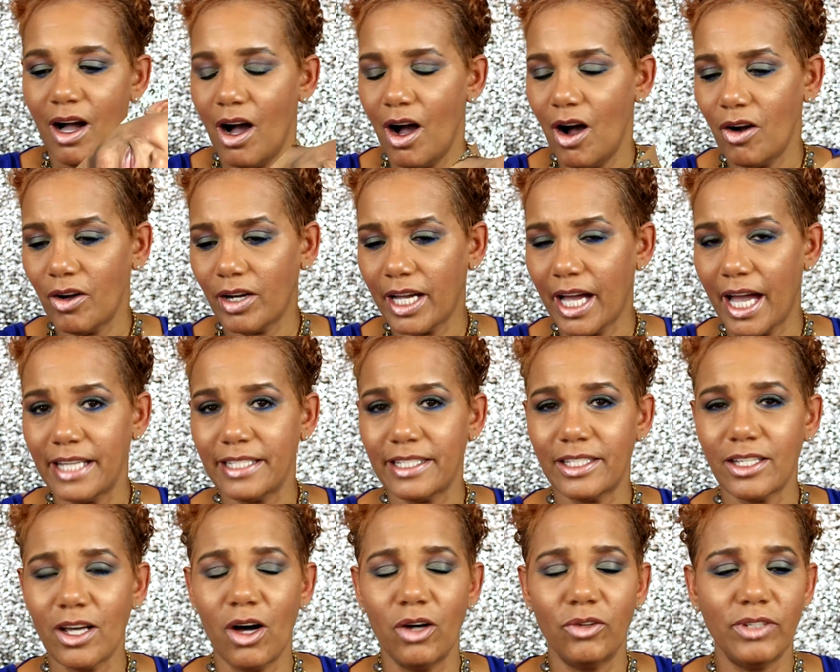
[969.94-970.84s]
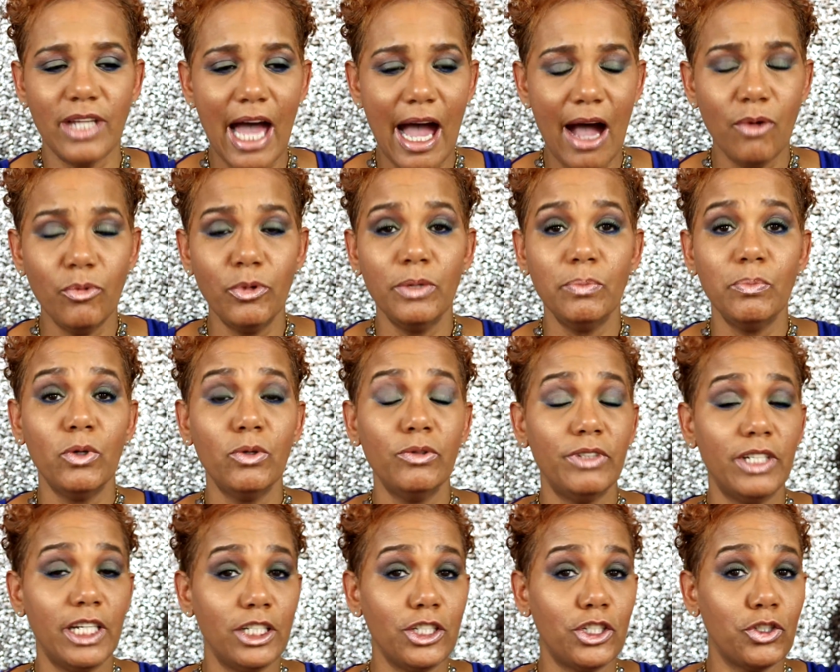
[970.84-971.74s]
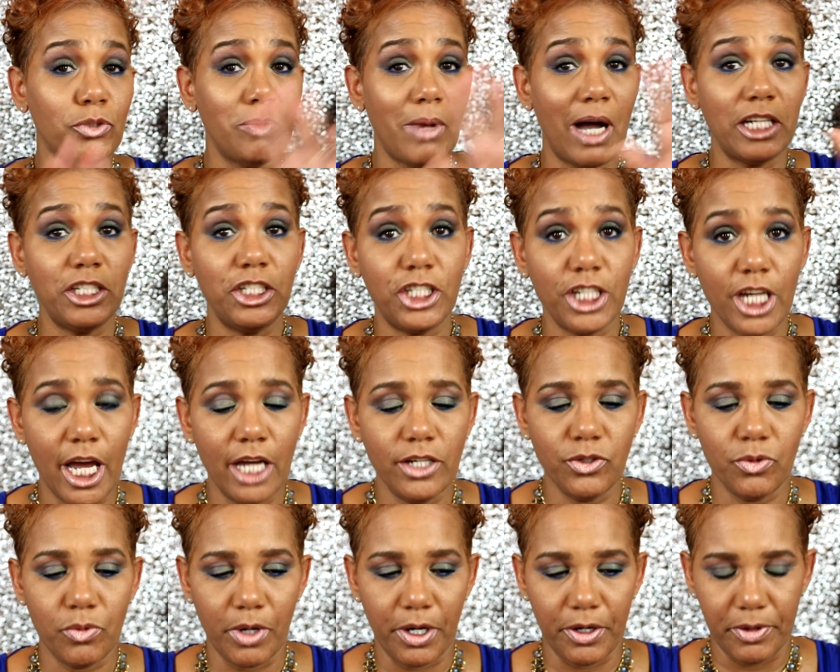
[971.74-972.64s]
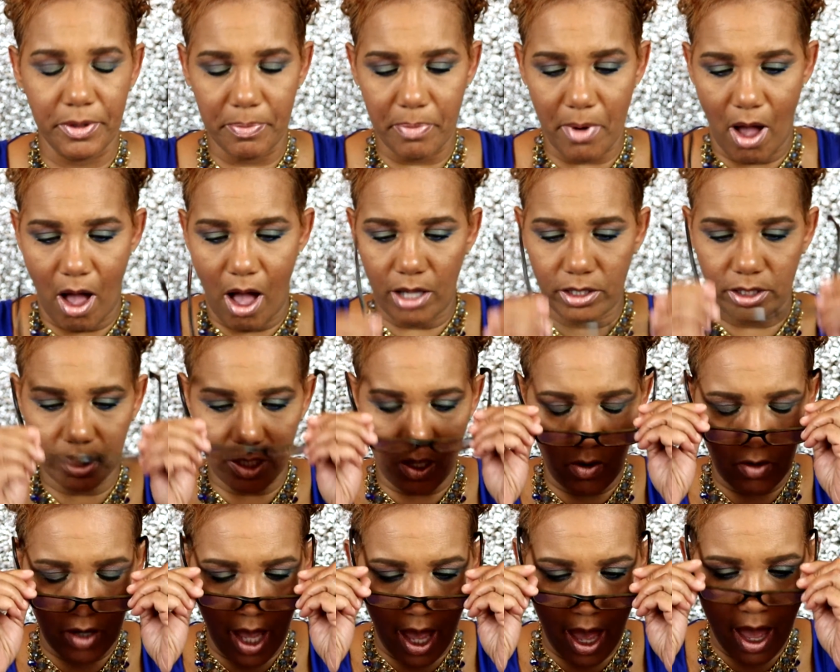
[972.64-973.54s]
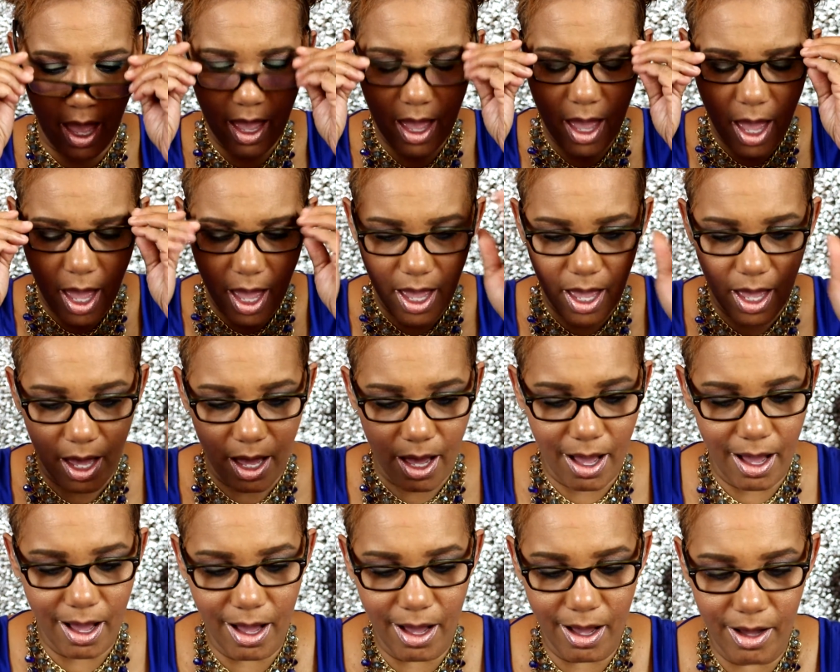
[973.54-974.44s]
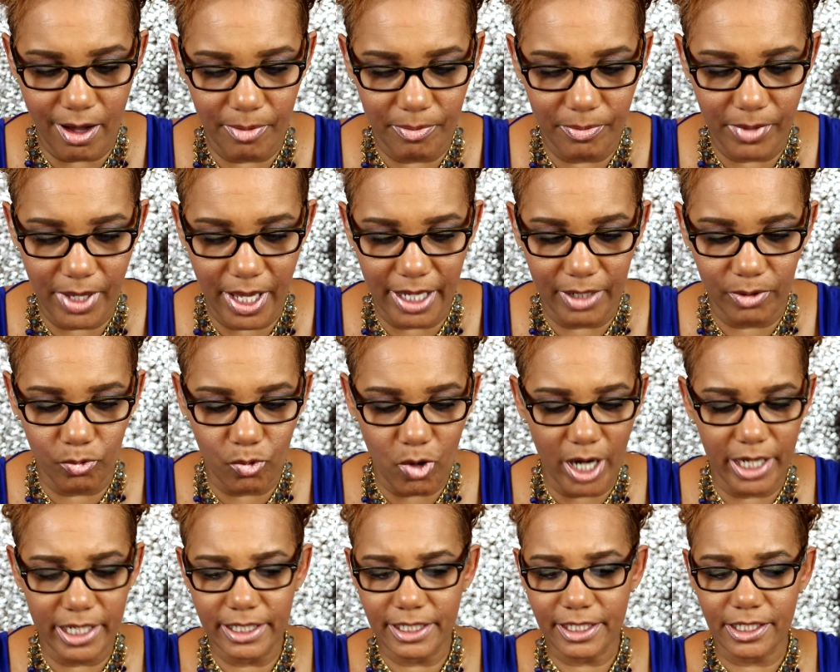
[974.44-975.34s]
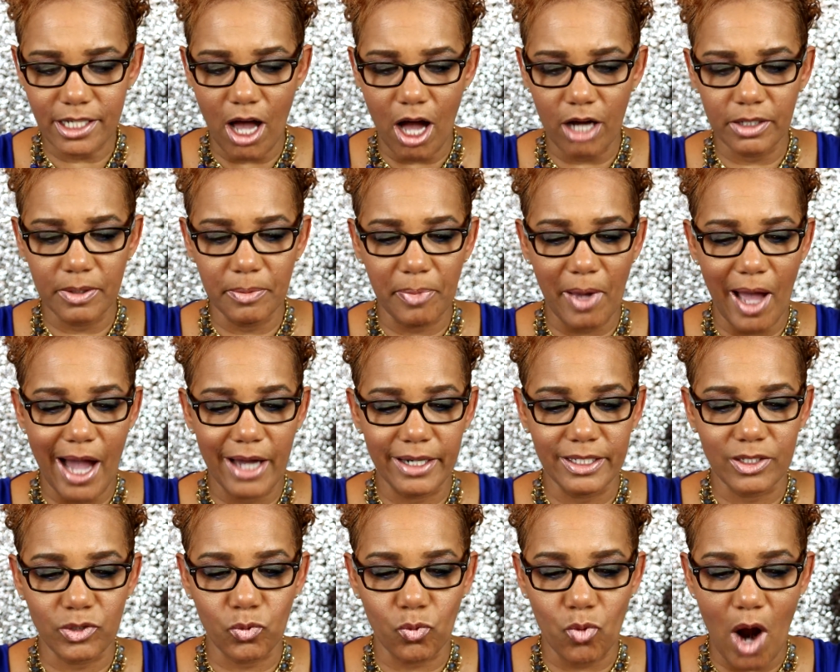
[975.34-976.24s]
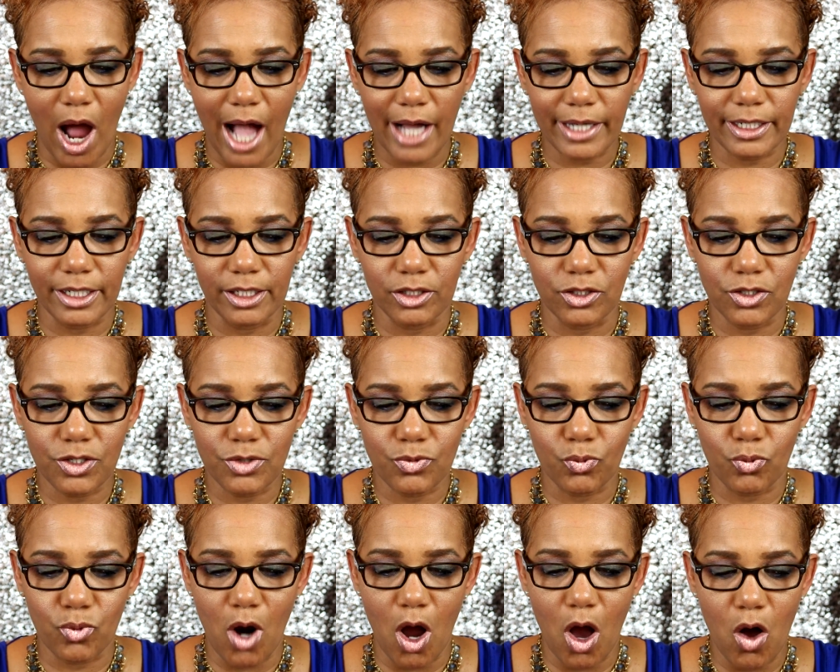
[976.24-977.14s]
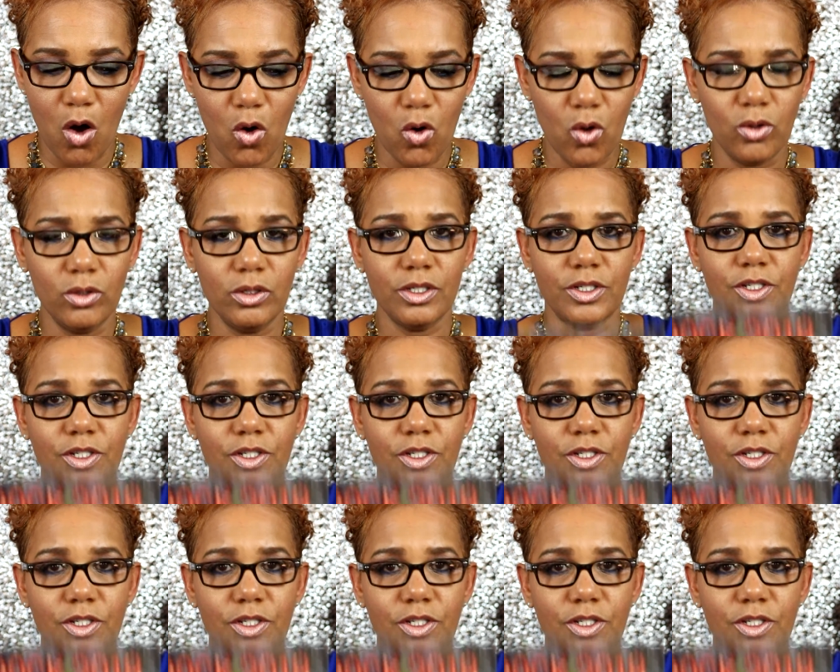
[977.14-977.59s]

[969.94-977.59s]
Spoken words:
Okay, so now we're moving into my January box, okay? And what it's talking about is rock and roll